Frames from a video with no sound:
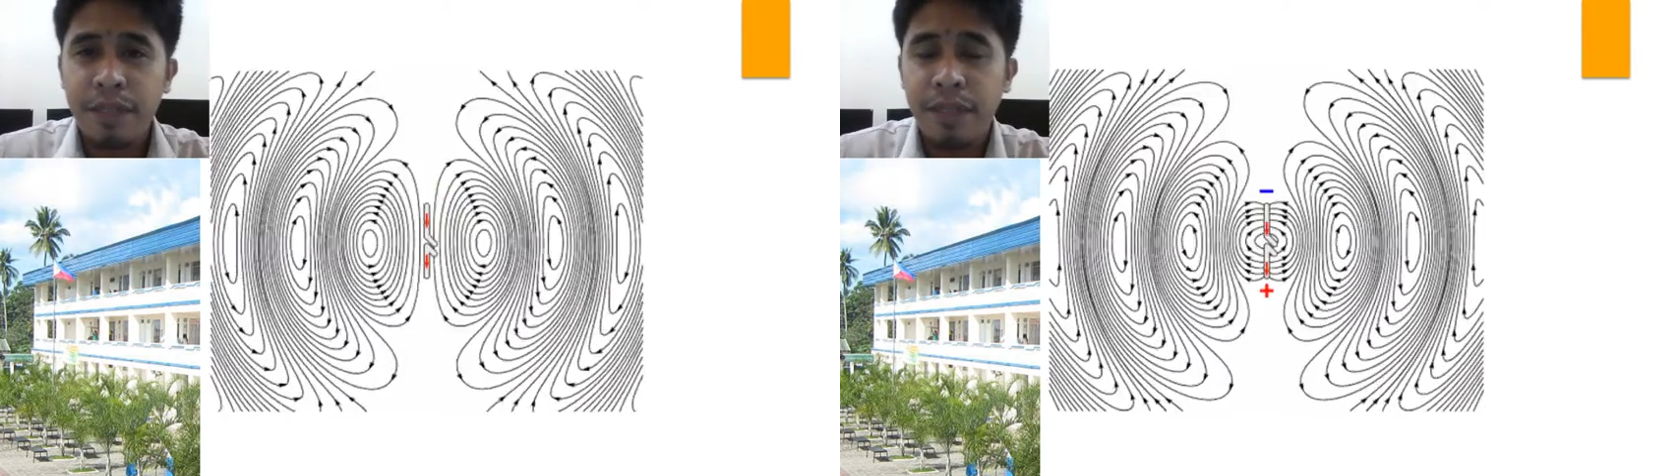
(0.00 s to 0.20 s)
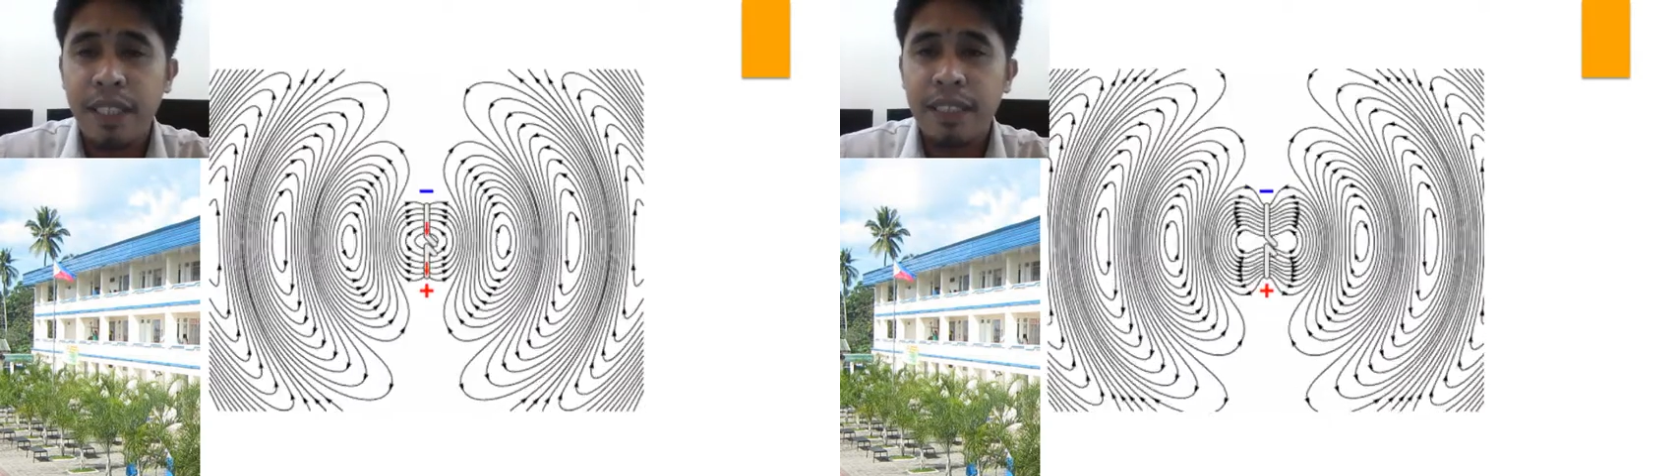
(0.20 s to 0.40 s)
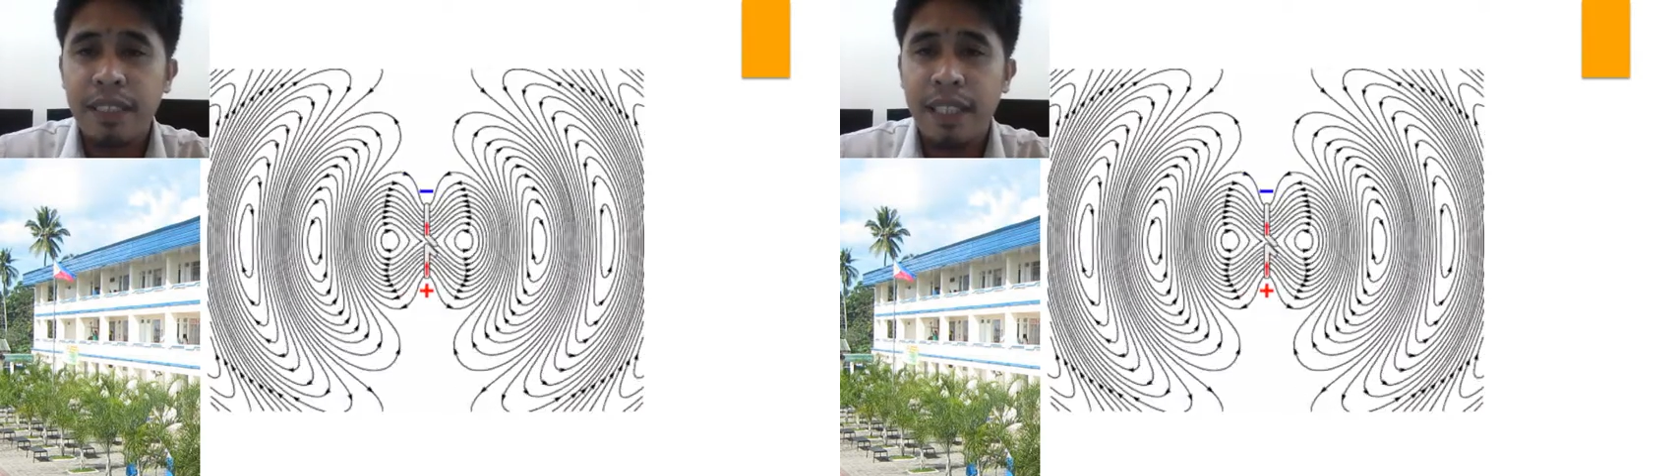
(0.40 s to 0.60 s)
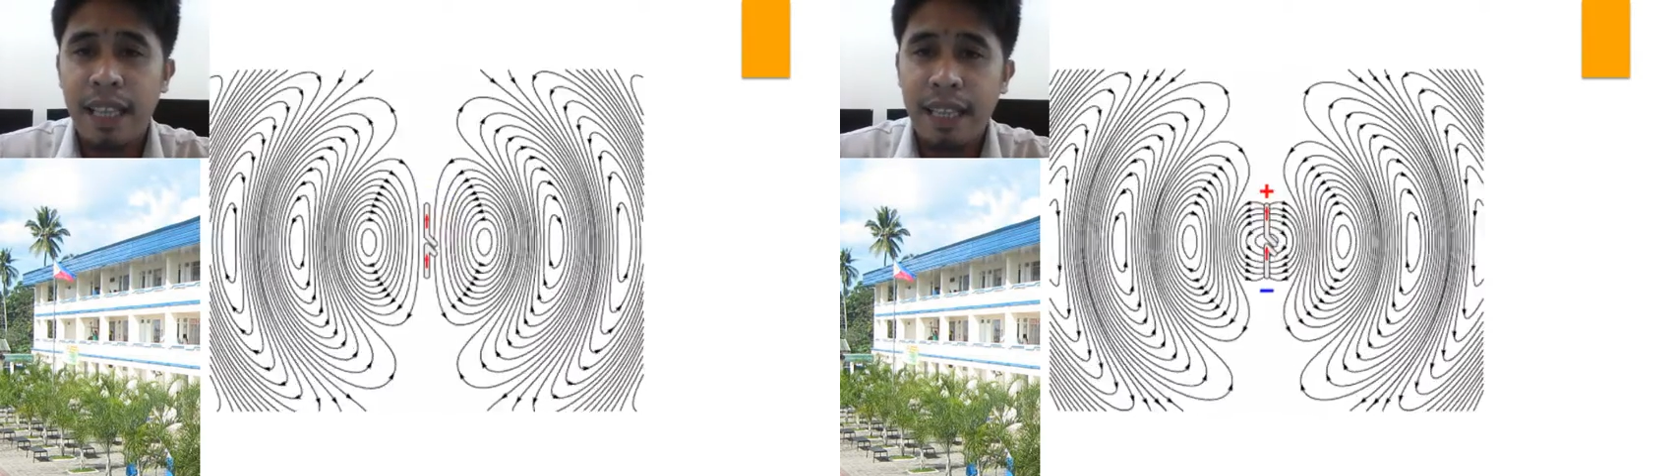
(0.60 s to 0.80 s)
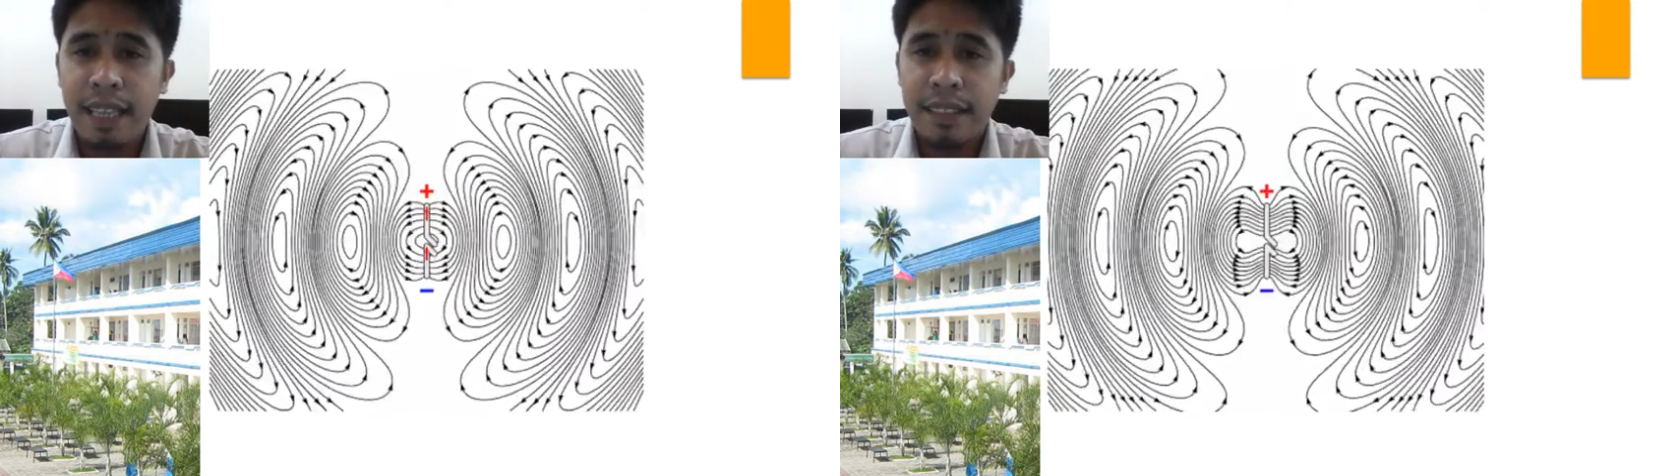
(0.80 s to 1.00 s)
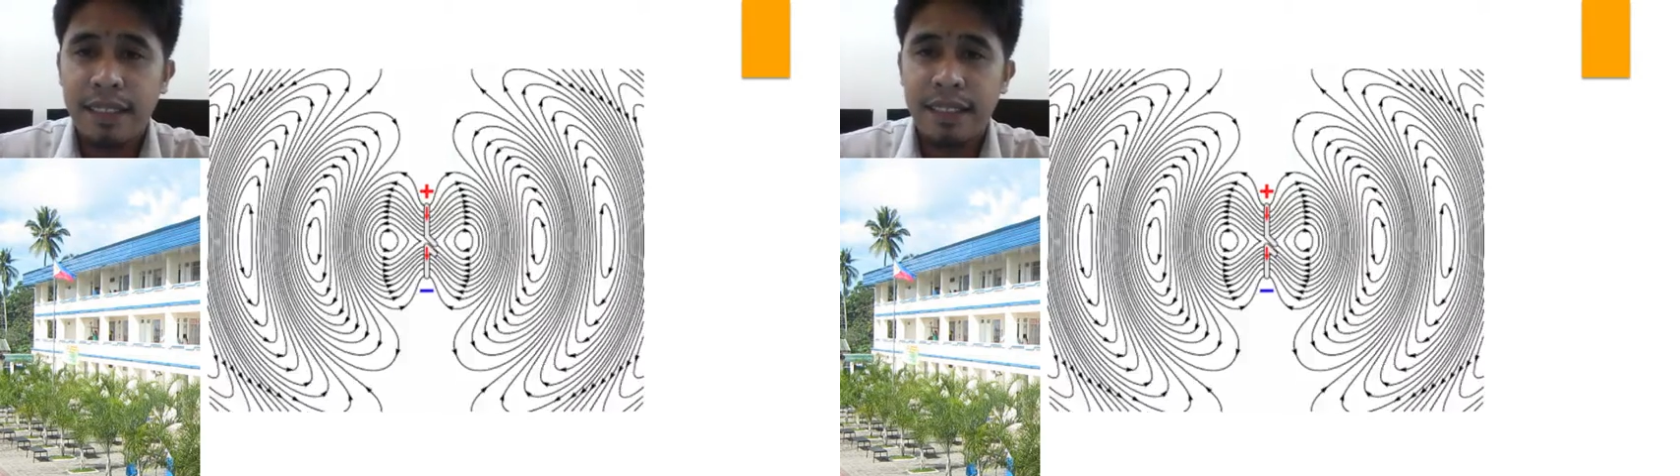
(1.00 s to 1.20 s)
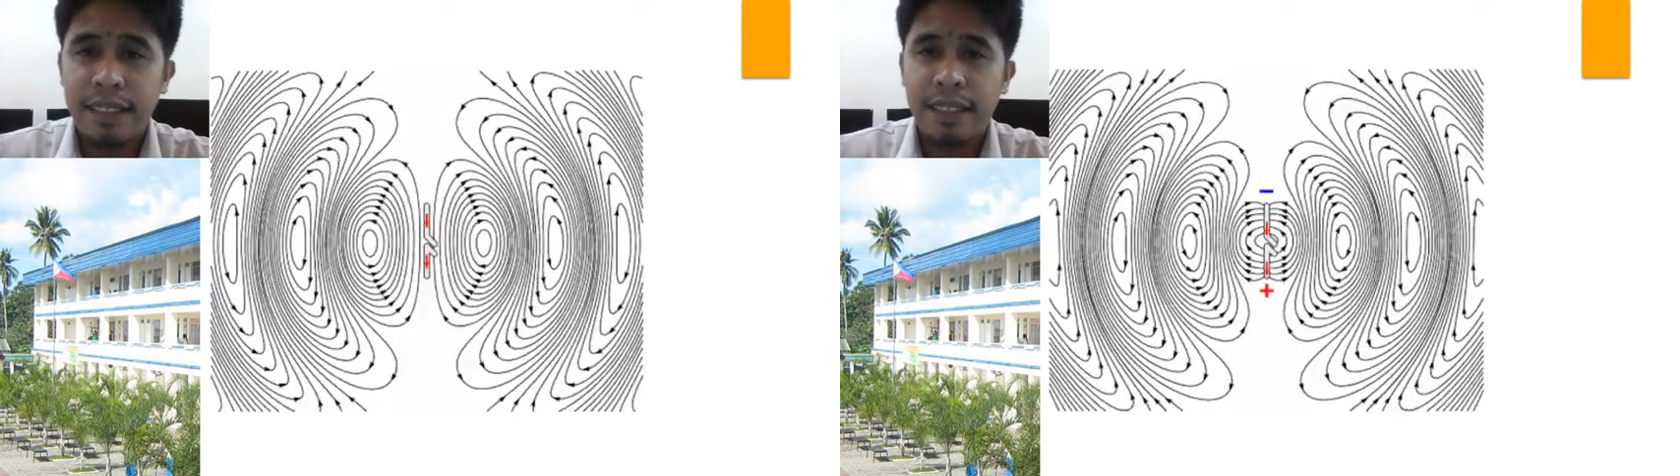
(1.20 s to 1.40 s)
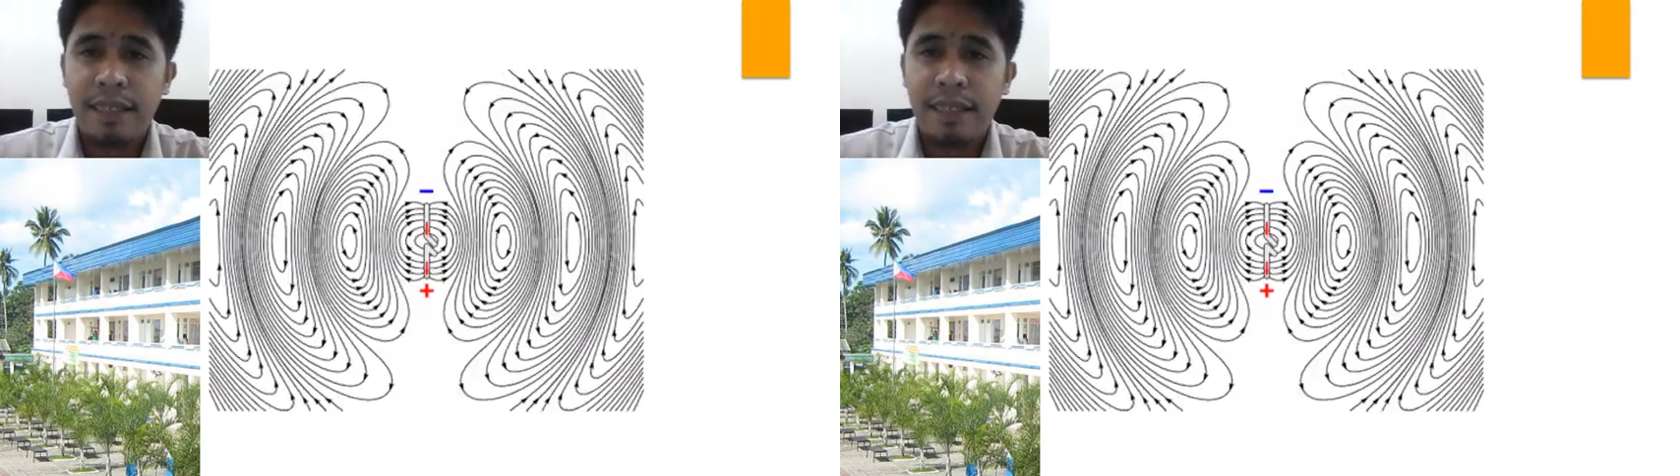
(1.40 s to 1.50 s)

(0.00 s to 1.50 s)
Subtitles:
field lines.